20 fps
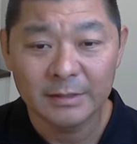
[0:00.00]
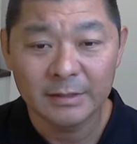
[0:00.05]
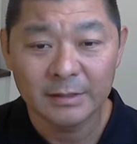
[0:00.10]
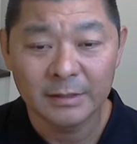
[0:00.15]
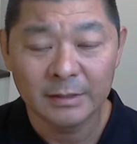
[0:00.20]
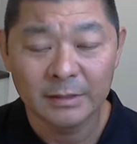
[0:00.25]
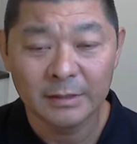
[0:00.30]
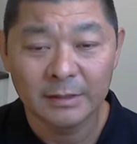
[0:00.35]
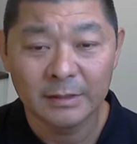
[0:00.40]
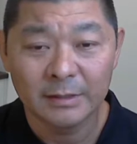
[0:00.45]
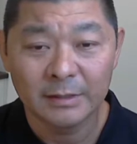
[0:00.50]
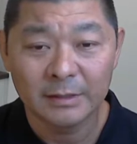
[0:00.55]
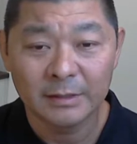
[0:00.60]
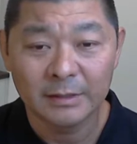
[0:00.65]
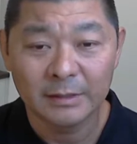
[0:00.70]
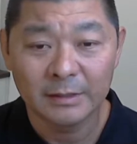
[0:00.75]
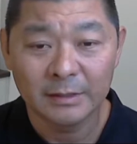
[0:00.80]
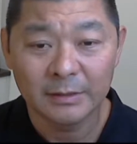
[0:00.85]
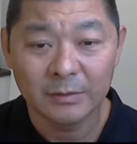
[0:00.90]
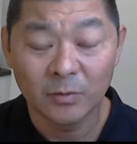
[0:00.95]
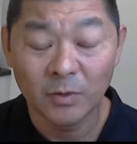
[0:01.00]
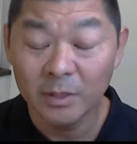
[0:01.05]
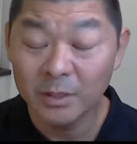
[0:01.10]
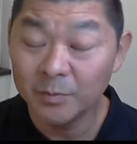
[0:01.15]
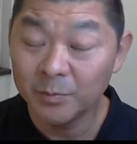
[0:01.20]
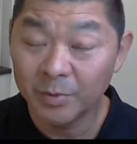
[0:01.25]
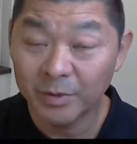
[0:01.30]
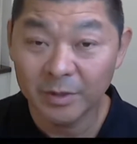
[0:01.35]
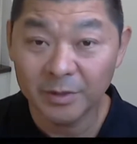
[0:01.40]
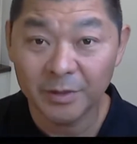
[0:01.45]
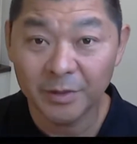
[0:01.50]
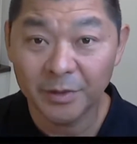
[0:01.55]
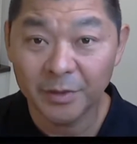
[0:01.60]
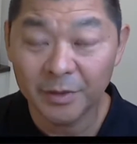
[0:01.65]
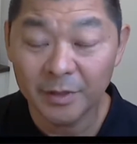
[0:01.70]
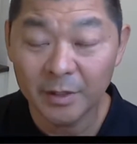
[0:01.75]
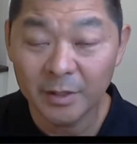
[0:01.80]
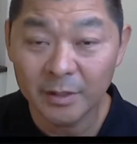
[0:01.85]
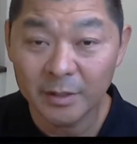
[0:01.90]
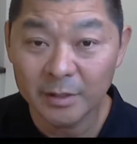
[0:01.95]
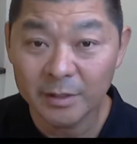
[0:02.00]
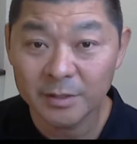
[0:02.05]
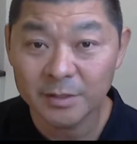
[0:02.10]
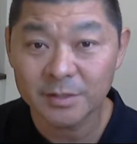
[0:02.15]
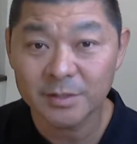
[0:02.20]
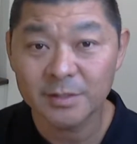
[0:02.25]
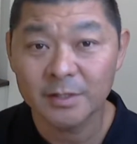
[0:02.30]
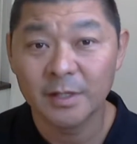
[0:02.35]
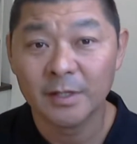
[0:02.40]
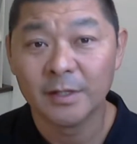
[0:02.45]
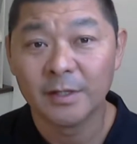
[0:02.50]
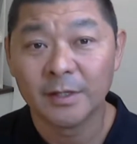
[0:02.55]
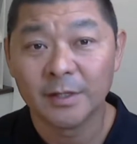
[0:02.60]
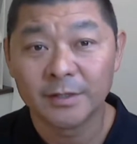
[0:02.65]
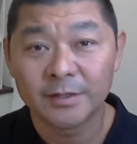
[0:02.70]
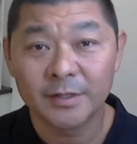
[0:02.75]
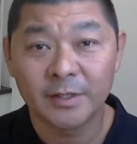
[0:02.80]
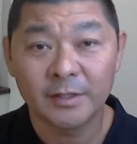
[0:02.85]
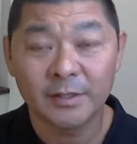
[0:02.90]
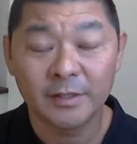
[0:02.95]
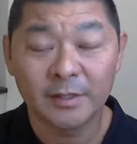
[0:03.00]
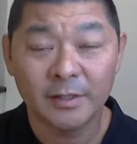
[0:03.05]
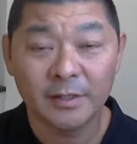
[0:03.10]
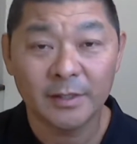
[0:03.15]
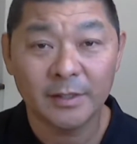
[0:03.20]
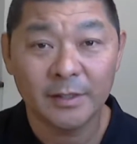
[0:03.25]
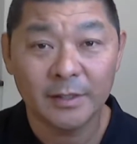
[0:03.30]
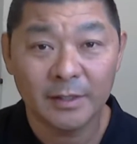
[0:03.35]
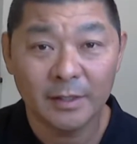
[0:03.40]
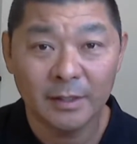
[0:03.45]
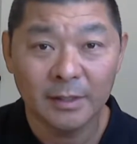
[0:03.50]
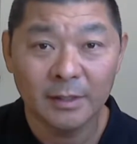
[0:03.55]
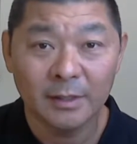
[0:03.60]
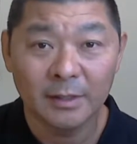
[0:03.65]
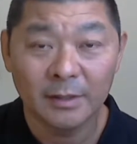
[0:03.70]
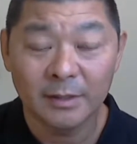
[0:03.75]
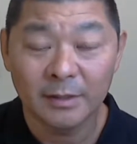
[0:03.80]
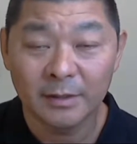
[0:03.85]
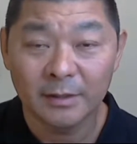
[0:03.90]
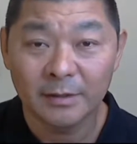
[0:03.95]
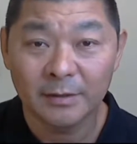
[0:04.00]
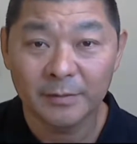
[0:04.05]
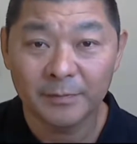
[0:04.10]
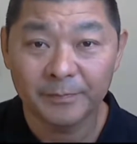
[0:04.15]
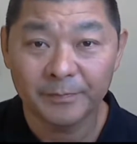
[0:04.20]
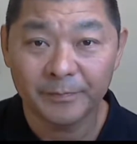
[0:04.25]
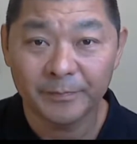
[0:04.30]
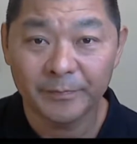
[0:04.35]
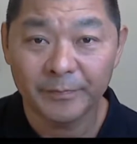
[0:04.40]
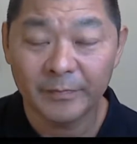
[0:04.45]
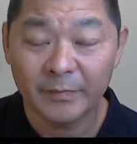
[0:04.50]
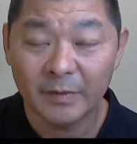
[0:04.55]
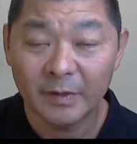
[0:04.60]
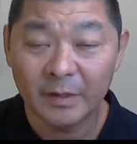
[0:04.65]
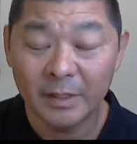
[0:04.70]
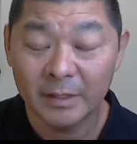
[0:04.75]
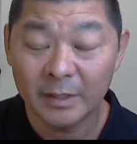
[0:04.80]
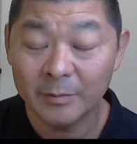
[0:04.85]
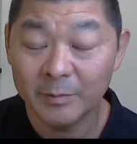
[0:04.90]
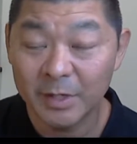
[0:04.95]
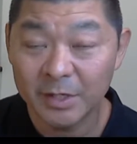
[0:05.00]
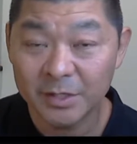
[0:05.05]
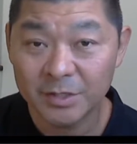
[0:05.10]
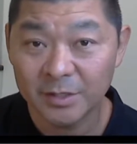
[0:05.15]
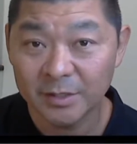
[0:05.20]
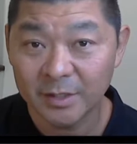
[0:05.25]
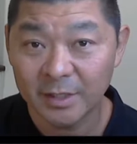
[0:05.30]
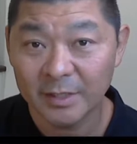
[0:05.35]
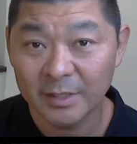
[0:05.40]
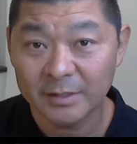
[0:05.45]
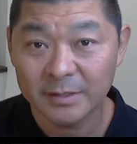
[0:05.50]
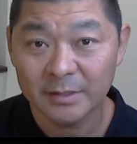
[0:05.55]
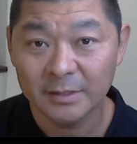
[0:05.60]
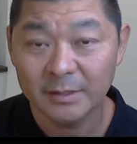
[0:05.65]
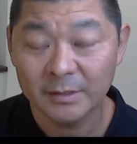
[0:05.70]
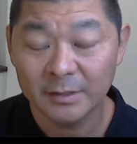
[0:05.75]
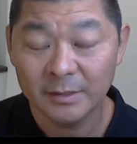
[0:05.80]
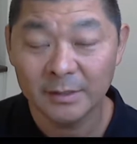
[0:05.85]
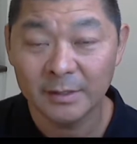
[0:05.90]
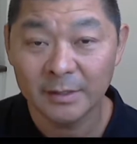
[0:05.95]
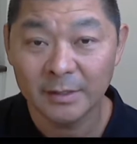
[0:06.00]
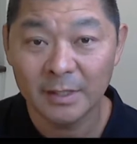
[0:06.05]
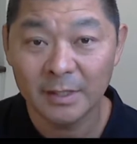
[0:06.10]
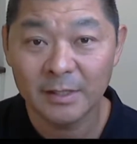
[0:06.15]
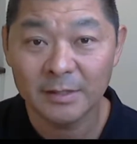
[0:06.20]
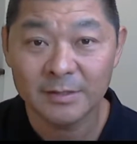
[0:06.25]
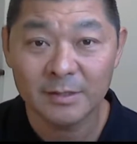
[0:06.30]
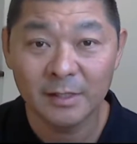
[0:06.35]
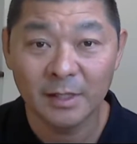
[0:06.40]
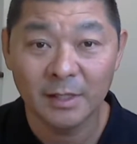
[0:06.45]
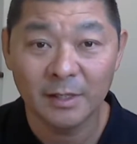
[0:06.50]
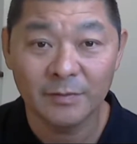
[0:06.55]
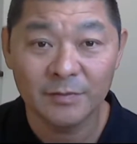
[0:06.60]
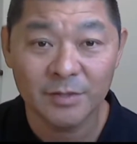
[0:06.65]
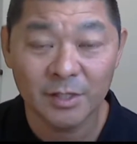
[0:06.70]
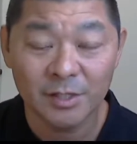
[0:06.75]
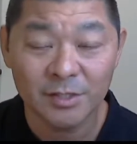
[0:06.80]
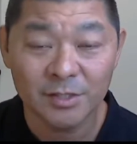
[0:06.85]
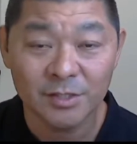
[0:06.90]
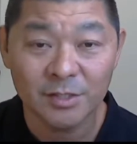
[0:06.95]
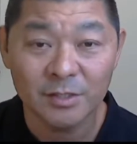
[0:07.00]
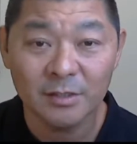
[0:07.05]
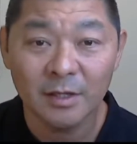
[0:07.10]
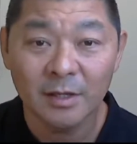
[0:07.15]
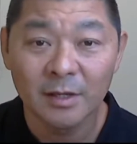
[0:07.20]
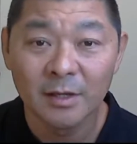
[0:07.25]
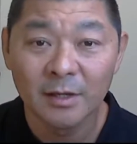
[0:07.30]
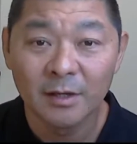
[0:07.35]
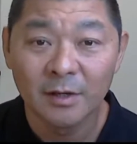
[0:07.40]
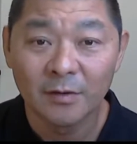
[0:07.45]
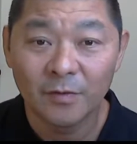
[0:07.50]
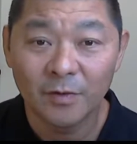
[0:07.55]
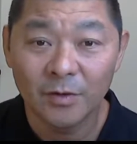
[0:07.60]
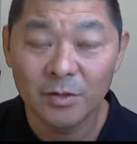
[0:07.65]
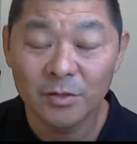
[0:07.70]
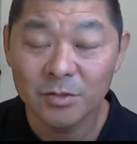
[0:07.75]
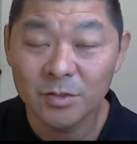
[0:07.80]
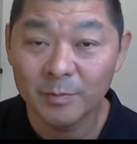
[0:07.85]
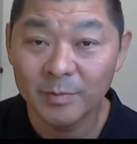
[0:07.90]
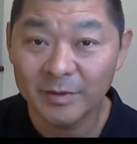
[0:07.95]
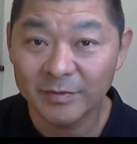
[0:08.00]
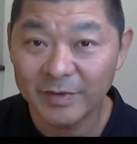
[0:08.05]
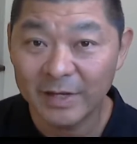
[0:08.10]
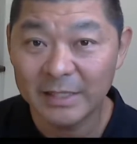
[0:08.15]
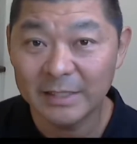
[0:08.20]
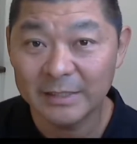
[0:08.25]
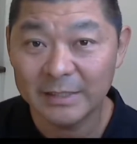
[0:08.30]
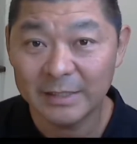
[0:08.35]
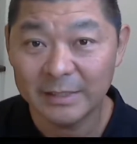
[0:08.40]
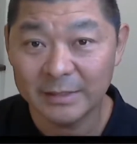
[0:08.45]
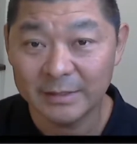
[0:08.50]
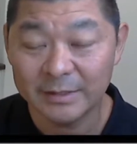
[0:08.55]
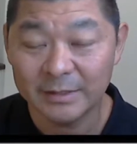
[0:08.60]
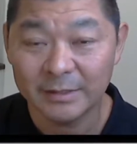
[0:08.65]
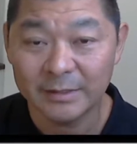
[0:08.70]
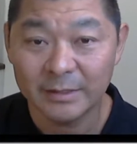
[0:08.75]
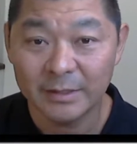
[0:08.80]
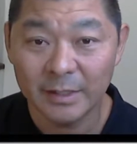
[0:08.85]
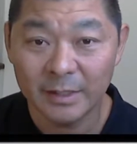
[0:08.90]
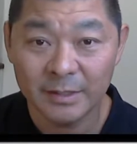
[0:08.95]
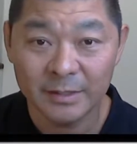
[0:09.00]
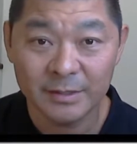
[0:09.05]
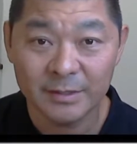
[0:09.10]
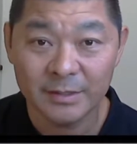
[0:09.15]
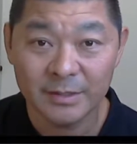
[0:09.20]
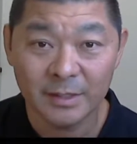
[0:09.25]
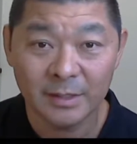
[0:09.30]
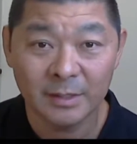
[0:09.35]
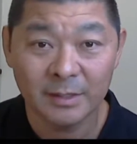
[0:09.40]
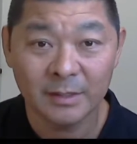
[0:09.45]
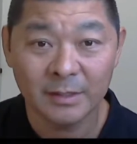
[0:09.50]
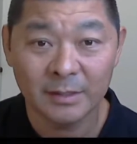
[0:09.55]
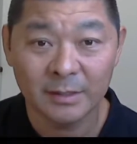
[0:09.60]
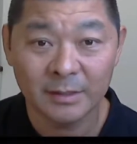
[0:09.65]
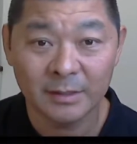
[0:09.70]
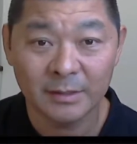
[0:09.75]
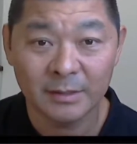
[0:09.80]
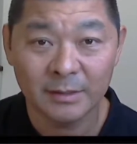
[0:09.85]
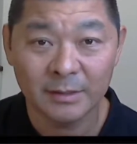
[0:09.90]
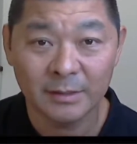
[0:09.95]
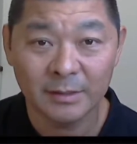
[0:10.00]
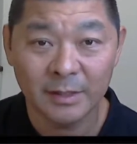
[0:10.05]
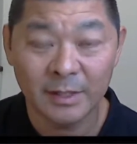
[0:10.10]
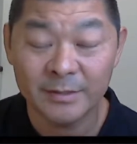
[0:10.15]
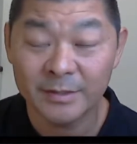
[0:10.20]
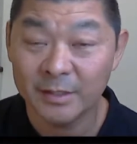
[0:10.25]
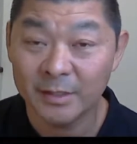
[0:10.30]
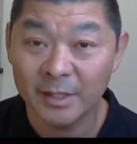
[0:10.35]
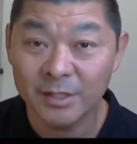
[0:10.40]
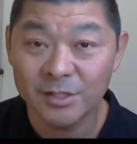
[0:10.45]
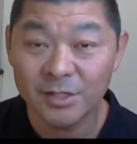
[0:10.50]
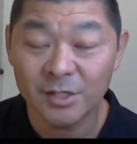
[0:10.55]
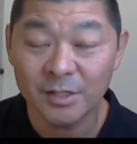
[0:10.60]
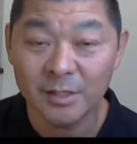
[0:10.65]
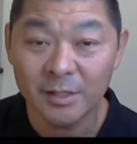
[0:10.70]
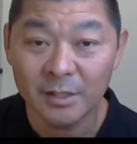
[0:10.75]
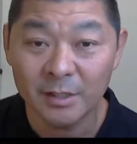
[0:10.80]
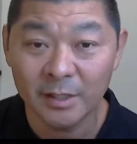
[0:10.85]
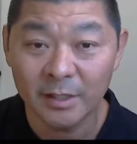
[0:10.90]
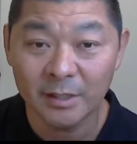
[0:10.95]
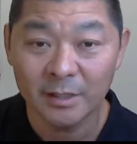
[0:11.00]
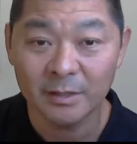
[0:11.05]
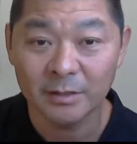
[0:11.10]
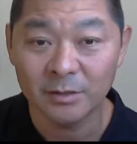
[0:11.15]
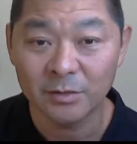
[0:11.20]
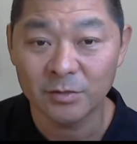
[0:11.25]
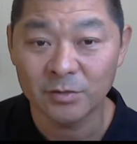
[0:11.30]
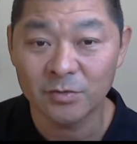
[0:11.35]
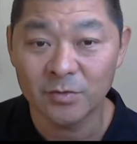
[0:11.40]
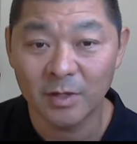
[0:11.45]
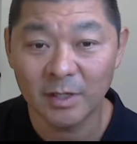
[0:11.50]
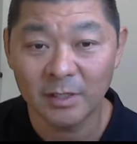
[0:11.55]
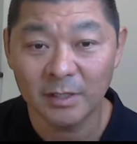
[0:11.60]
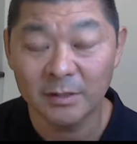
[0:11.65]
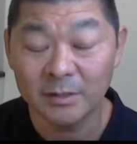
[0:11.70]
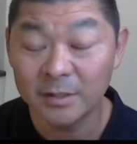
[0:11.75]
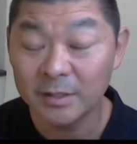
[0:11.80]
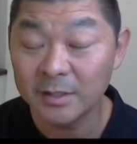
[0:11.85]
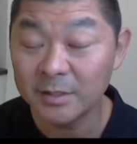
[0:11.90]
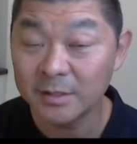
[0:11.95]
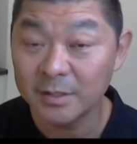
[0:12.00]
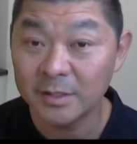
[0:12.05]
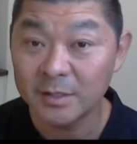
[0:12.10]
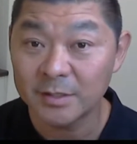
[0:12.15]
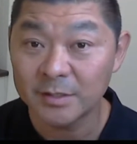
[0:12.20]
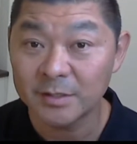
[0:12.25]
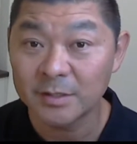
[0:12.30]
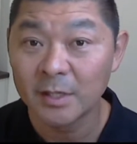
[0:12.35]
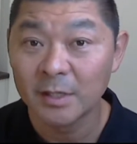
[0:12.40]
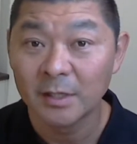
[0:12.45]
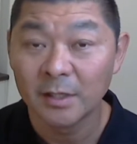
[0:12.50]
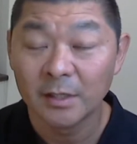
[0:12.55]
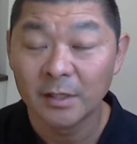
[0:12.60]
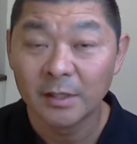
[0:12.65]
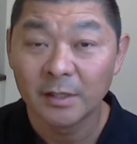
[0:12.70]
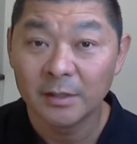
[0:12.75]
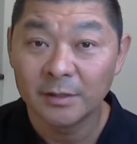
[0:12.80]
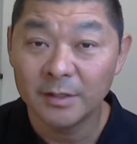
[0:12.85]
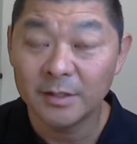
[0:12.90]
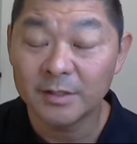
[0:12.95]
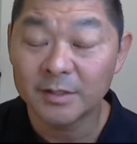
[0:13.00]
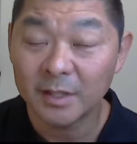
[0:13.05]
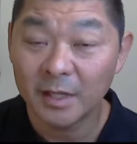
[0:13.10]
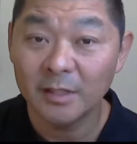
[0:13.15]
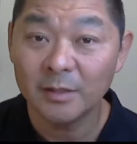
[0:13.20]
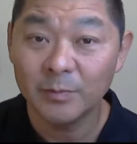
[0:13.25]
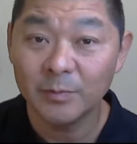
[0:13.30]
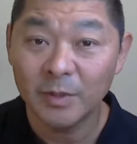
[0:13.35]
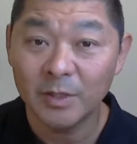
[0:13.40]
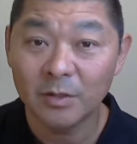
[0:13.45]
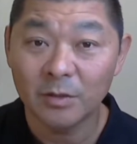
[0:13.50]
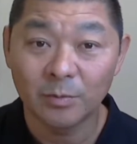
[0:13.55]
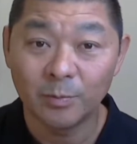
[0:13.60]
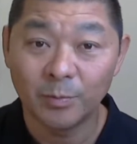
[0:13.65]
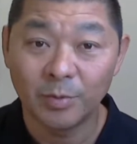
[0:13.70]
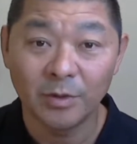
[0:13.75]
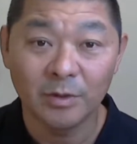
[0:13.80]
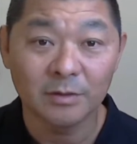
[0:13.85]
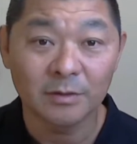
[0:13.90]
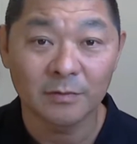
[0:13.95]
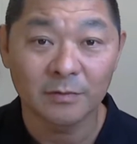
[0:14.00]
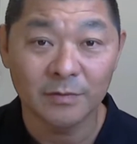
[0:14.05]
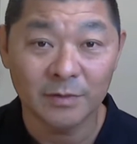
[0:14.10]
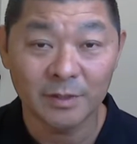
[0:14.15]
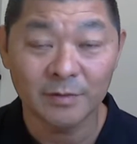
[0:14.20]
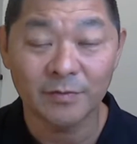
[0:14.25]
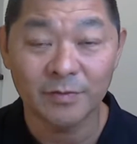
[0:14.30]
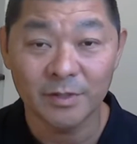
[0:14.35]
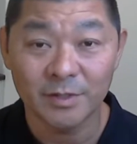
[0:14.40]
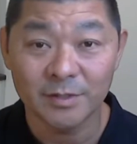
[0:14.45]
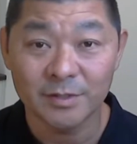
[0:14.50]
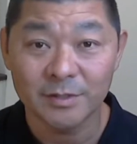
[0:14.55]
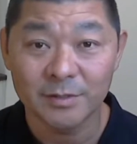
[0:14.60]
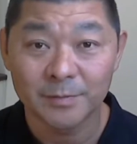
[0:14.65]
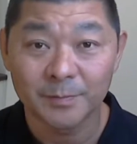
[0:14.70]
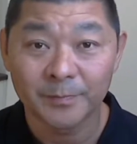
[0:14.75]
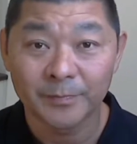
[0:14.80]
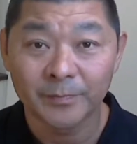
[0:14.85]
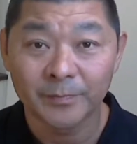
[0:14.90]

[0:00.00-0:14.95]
one important thing is certainly, and I mentioned that in the last live session, for you to be validated as an engineer here in Australia. This can be your point of difference,